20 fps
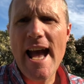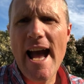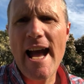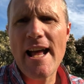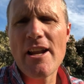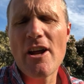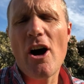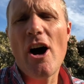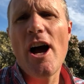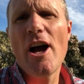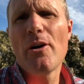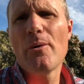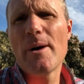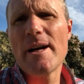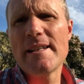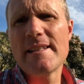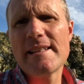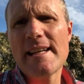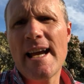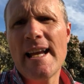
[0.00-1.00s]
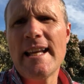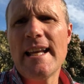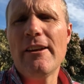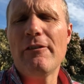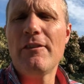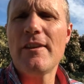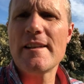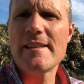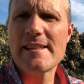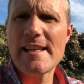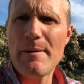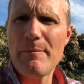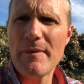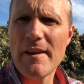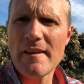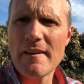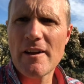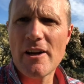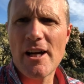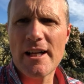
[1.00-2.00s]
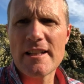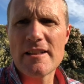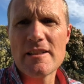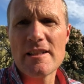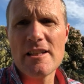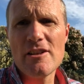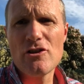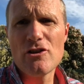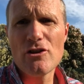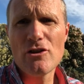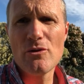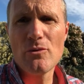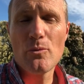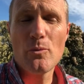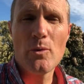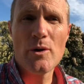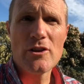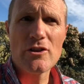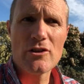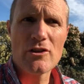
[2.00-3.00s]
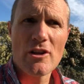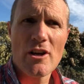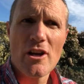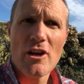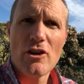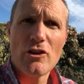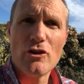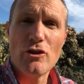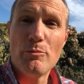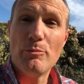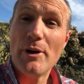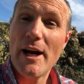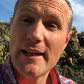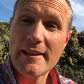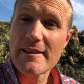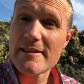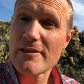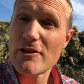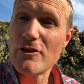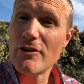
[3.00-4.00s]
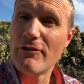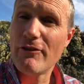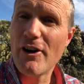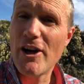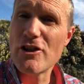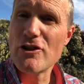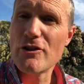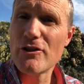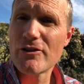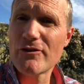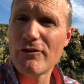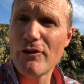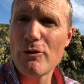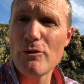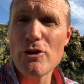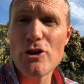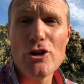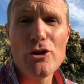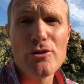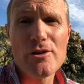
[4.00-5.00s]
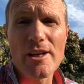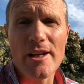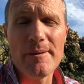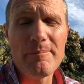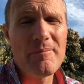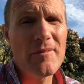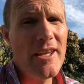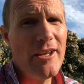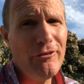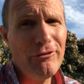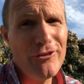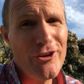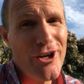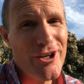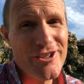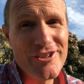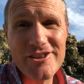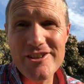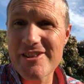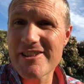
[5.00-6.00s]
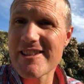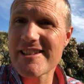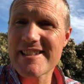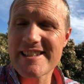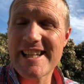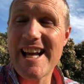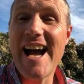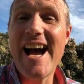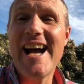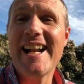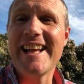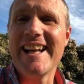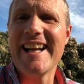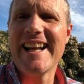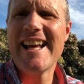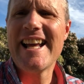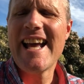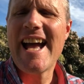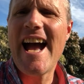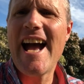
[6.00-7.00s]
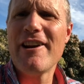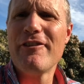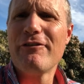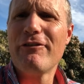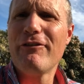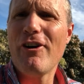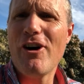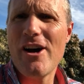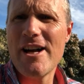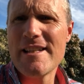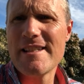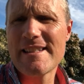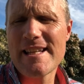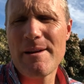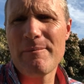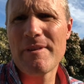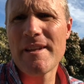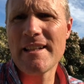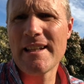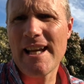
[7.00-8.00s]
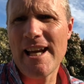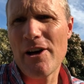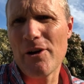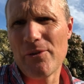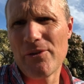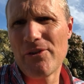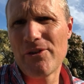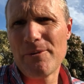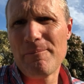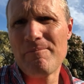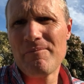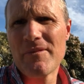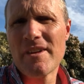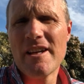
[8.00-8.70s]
And I always say, if there's something that I can teach you which you practice and you find useful, use it. If not, just discard it and find something else.